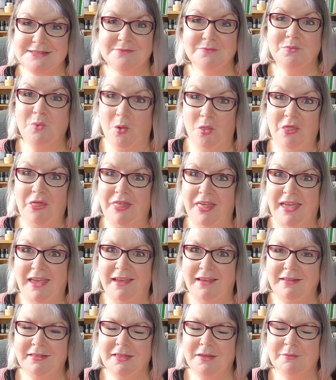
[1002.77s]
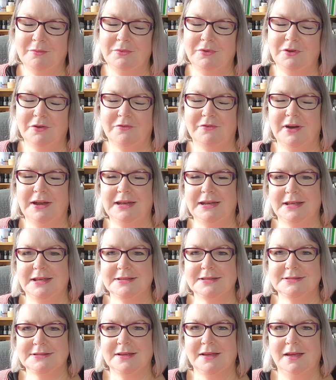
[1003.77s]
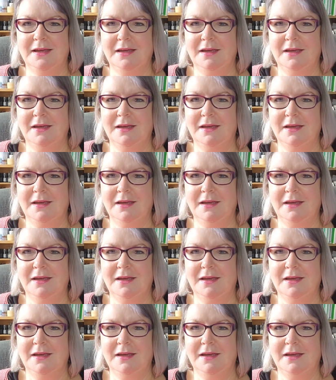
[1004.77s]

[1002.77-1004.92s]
one thing than your friend is